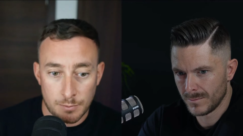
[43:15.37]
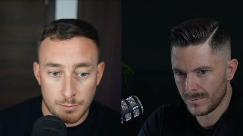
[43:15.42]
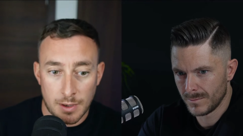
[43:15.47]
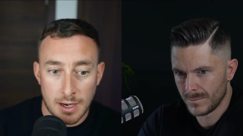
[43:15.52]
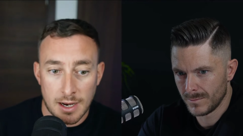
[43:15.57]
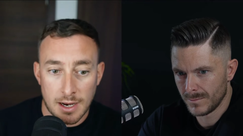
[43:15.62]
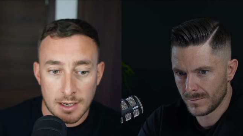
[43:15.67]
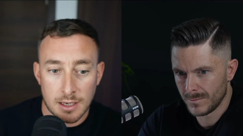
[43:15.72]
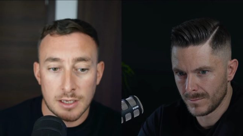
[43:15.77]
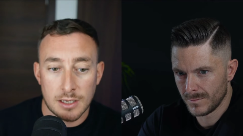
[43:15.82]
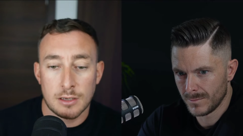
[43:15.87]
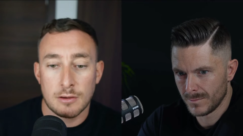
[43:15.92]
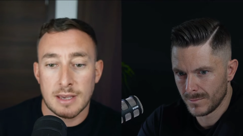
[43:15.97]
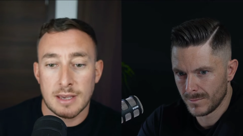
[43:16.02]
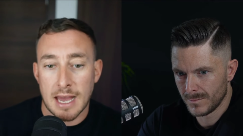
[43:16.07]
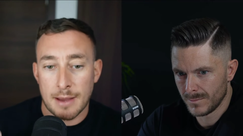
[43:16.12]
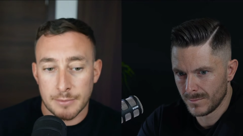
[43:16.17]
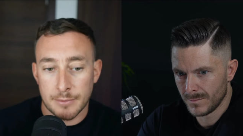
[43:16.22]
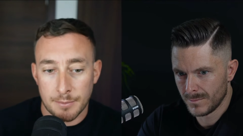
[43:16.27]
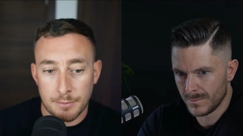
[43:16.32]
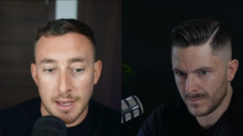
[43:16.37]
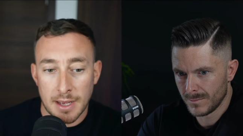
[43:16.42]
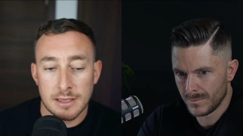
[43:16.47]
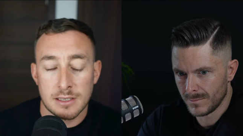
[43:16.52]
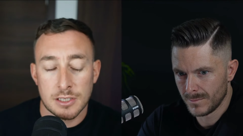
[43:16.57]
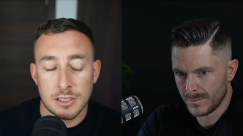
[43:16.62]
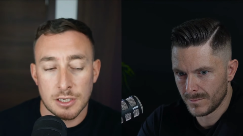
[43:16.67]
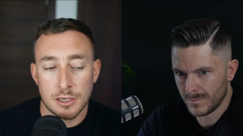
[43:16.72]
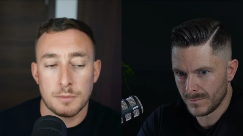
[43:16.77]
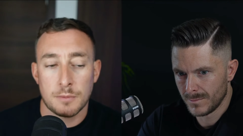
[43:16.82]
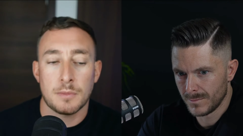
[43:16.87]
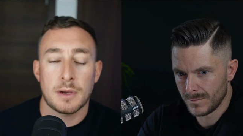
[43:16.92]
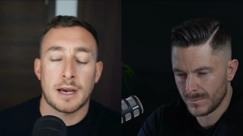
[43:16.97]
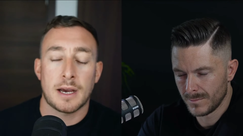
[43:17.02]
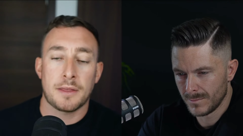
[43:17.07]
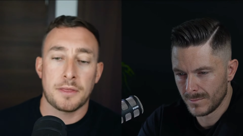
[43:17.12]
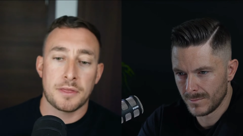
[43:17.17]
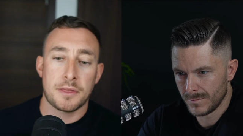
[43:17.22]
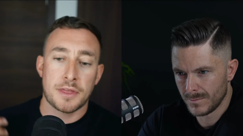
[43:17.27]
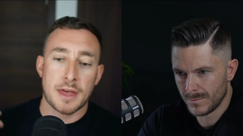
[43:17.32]
Speaker 1: back, you get momentum,
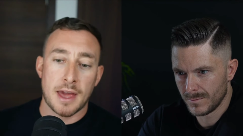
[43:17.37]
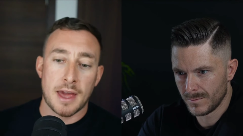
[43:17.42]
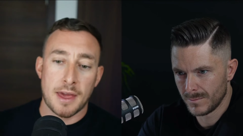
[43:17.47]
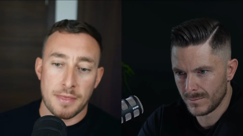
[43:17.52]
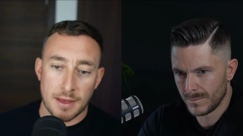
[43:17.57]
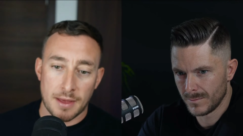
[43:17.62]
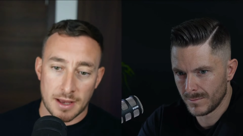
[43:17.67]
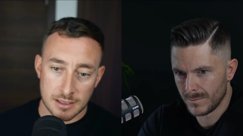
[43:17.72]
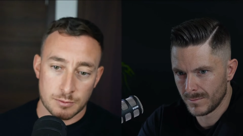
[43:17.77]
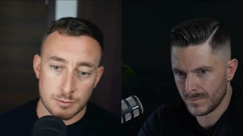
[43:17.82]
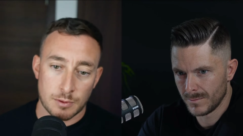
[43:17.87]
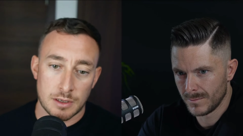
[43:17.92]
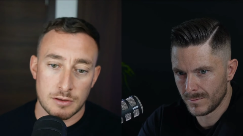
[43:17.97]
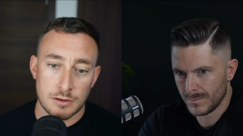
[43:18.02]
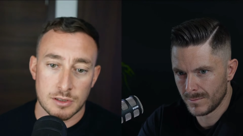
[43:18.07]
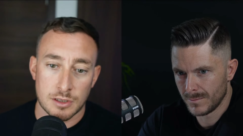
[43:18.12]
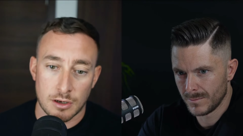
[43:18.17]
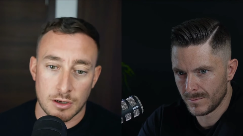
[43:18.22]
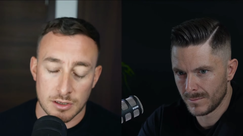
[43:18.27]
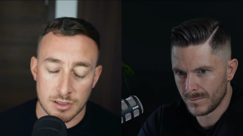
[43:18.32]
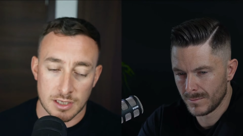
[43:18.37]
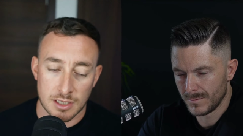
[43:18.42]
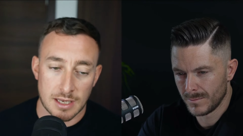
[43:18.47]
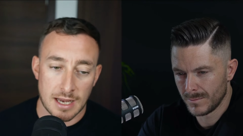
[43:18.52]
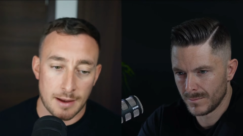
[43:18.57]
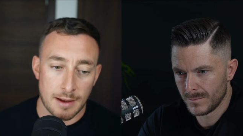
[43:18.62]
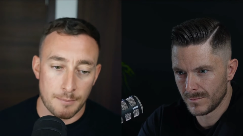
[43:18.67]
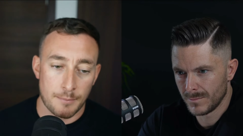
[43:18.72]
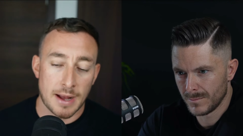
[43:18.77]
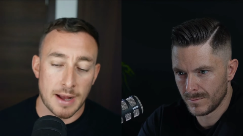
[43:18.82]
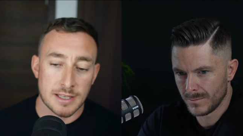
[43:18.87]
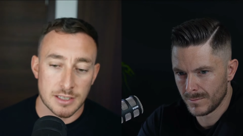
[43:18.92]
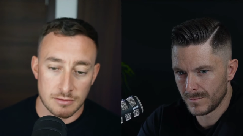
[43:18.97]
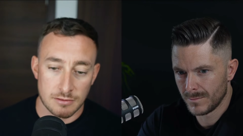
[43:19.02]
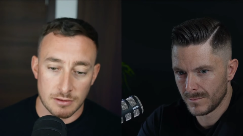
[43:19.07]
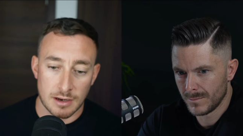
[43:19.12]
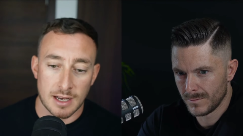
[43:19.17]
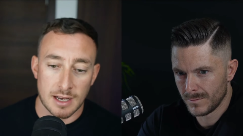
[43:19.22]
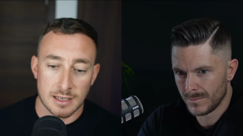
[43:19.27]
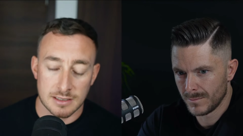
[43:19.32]
and then that's when you start to get
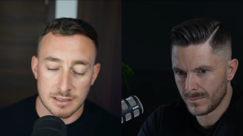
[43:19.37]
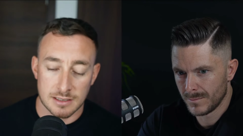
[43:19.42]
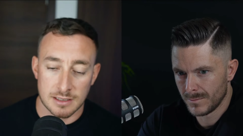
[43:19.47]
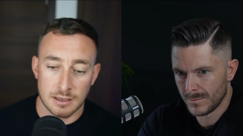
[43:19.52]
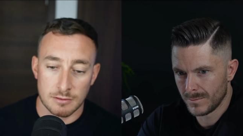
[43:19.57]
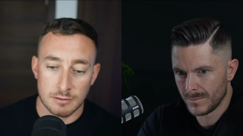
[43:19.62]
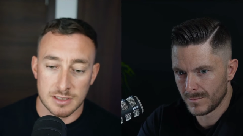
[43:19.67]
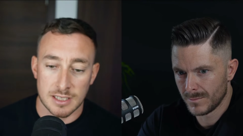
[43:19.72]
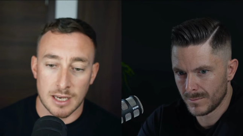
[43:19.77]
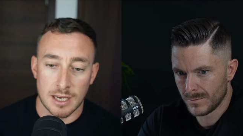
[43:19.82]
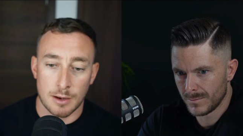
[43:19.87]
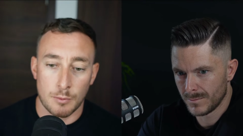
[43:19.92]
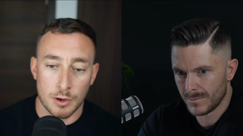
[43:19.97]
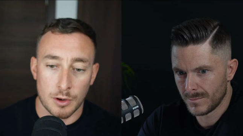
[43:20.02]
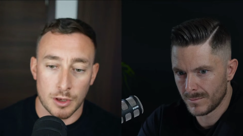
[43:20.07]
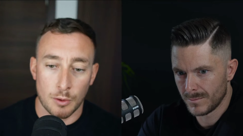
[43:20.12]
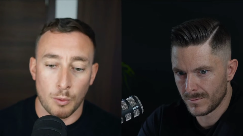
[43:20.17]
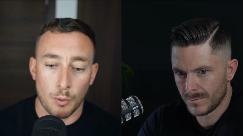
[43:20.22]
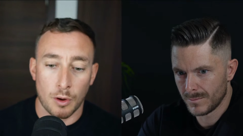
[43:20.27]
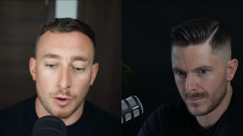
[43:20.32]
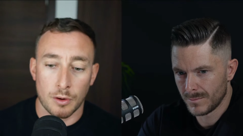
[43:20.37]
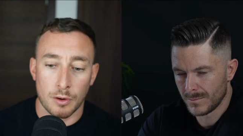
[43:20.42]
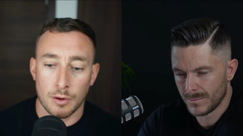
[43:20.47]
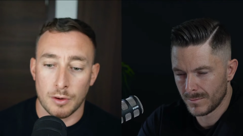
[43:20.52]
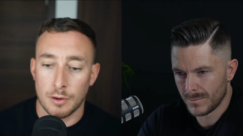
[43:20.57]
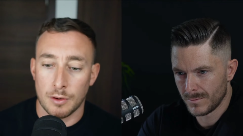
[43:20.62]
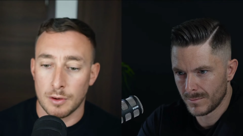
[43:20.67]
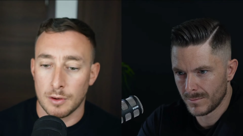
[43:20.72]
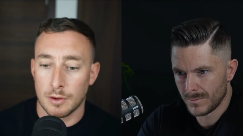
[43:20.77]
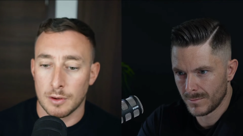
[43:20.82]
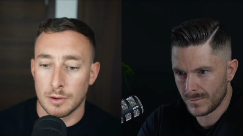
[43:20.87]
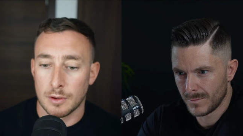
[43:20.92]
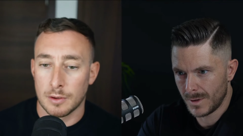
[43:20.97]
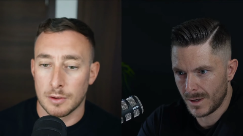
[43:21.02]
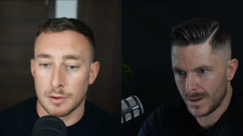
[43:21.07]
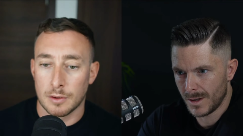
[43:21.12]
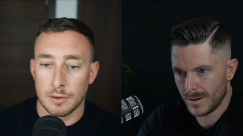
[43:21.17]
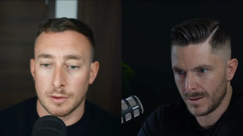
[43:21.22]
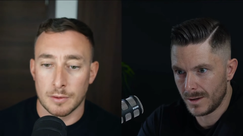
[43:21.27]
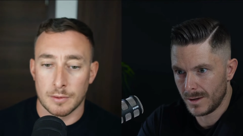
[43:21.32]
better at you know saying what you want.
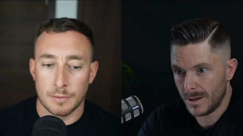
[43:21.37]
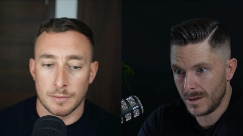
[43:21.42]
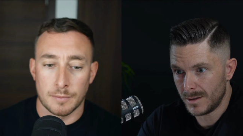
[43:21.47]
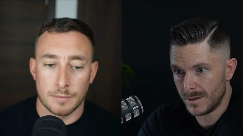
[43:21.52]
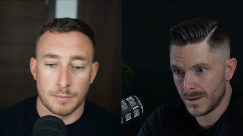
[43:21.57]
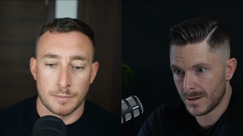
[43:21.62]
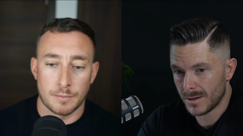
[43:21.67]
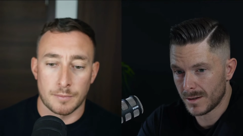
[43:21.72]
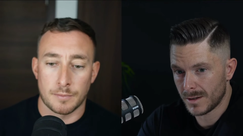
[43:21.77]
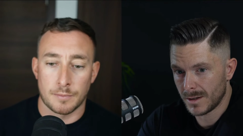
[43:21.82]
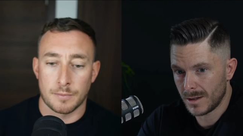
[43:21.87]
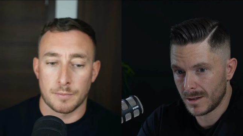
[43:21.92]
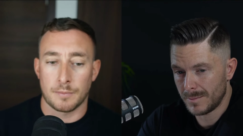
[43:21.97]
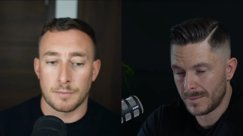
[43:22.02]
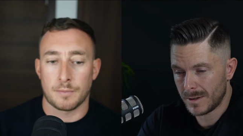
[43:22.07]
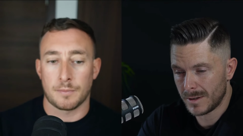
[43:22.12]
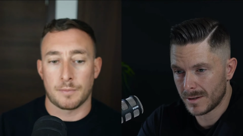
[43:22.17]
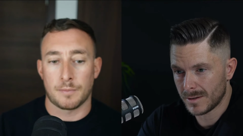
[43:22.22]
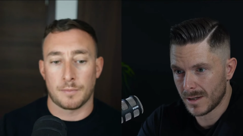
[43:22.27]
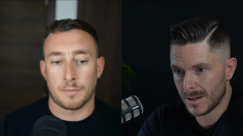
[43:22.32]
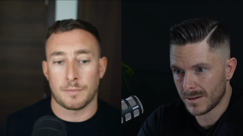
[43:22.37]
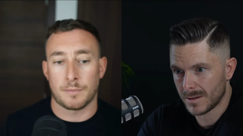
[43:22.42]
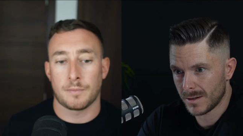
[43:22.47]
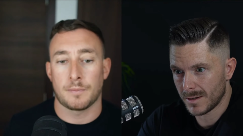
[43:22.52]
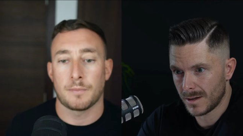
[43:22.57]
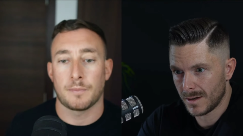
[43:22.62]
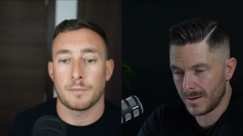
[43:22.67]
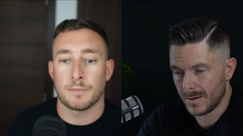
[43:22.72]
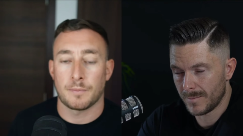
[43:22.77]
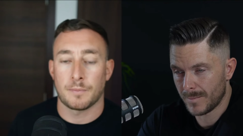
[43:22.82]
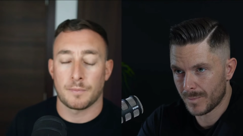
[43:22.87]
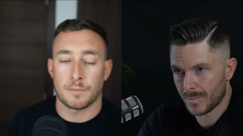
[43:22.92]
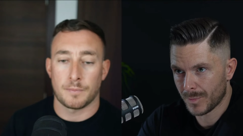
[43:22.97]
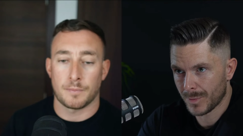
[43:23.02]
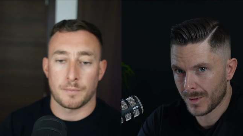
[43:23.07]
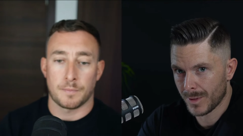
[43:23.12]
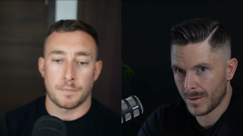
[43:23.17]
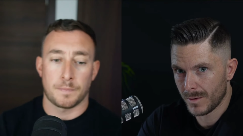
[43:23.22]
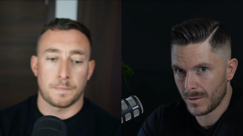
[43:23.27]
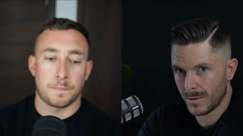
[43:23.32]
Speaker 2: Yeah. Here's the other thing. Let me just add to that
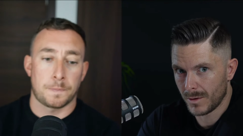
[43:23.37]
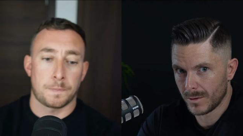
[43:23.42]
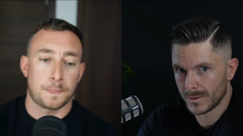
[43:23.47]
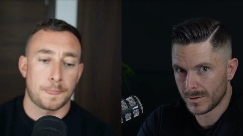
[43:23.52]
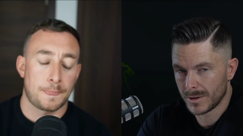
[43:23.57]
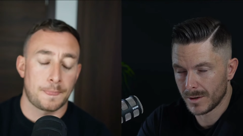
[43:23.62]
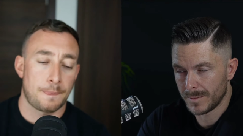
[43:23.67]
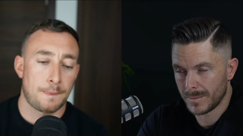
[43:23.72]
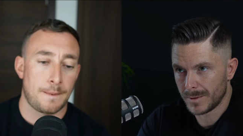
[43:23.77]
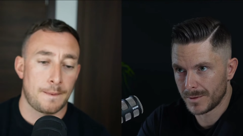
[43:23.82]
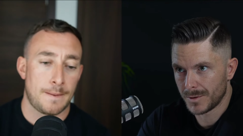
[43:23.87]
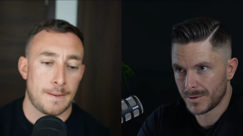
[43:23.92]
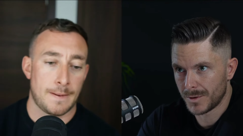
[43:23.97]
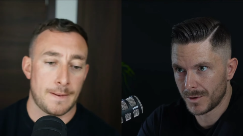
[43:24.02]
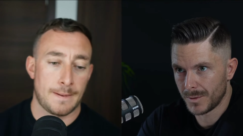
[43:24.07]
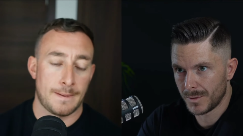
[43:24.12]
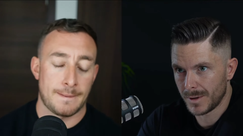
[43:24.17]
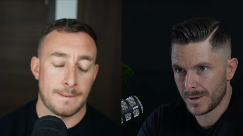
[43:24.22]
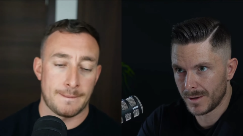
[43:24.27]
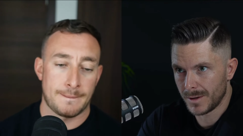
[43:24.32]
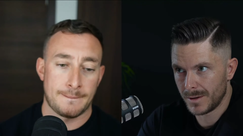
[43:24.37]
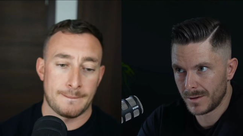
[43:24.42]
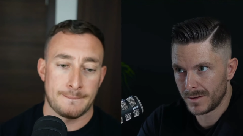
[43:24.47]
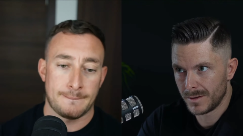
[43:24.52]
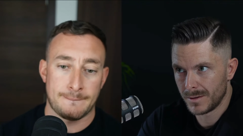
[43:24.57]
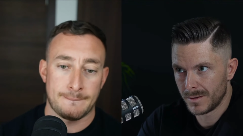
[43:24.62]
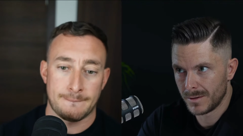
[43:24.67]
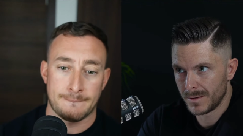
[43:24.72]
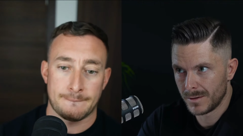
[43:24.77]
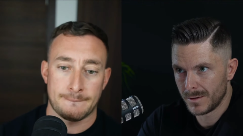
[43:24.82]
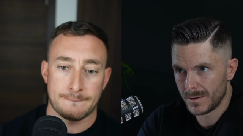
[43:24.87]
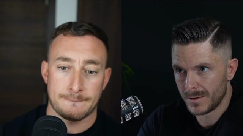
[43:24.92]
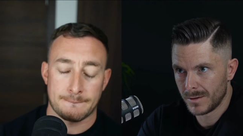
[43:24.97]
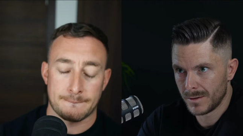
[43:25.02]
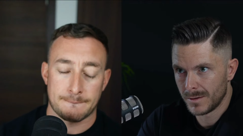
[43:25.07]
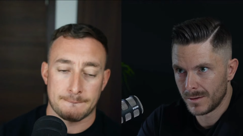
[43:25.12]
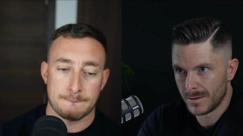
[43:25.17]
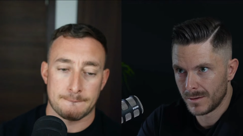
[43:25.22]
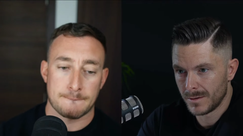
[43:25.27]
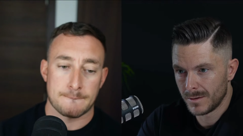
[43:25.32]
on something to do here.
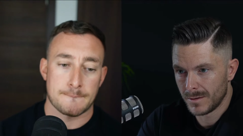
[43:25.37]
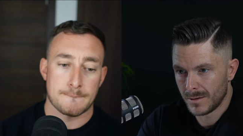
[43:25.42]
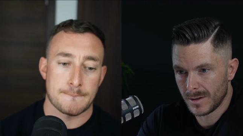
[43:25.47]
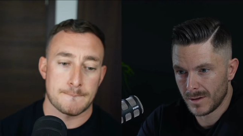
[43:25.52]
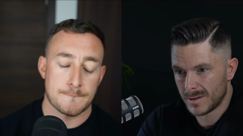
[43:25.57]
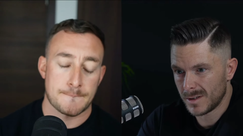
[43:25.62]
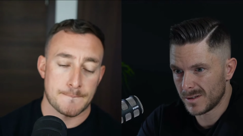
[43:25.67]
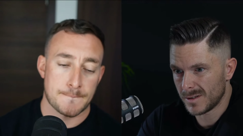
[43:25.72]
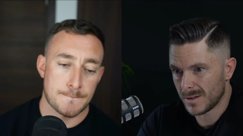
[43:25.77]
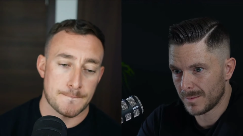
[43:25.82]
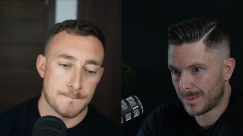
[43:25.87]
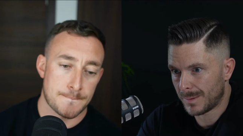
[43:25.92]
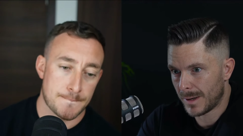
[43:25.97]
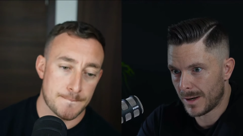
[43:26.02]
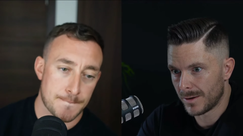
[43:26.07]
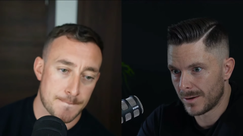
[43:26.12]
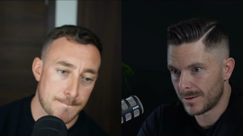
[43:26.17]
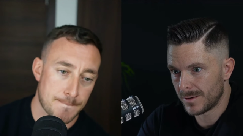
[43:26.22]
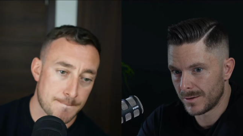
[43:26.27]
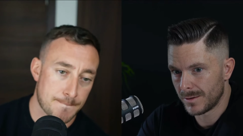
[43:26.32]
And this isn't a plug.